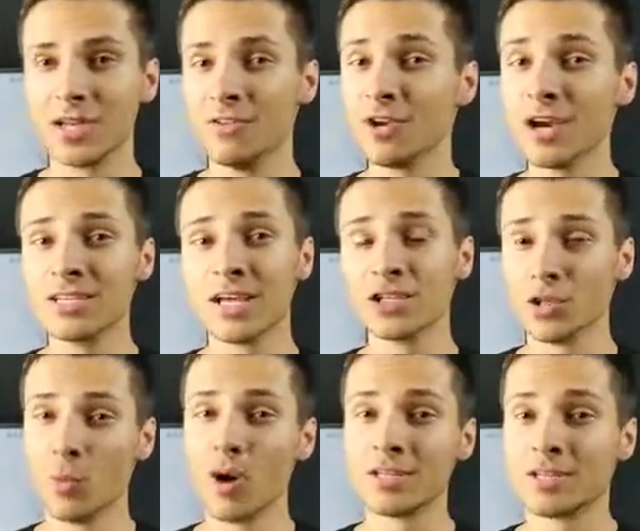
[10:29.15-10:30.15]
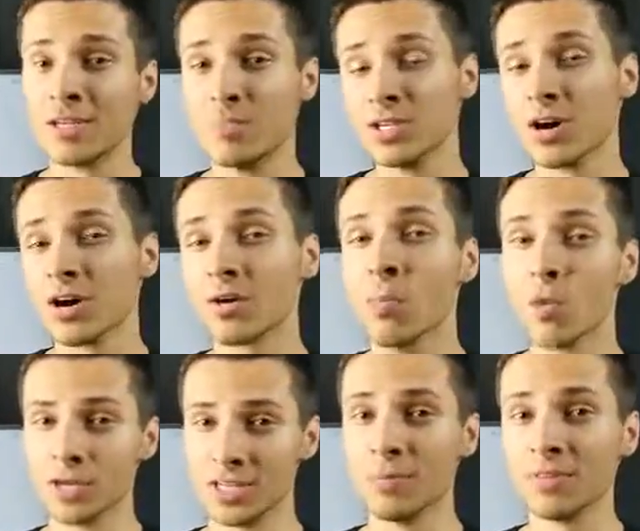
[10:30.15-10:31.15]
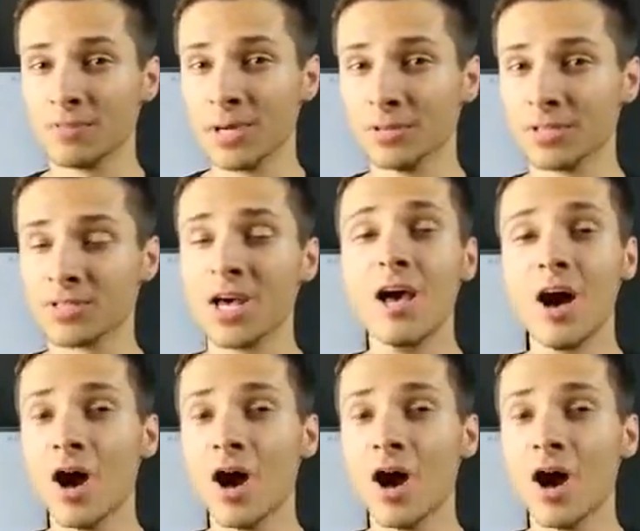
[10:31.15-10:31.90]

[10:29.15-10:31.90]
And if you guys actually want to see me talk more in depth about this,